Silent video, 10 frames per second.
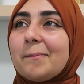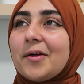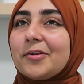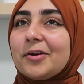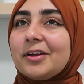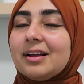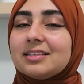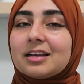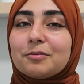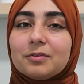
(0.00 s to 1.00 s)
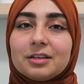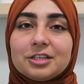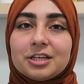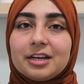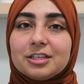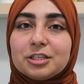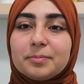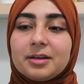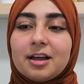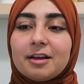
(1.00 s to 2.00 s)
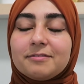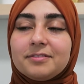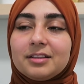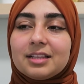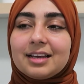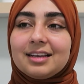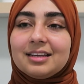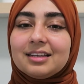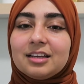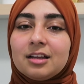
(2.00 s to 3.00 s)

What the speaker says: Motherhood has like really changed me. I feel like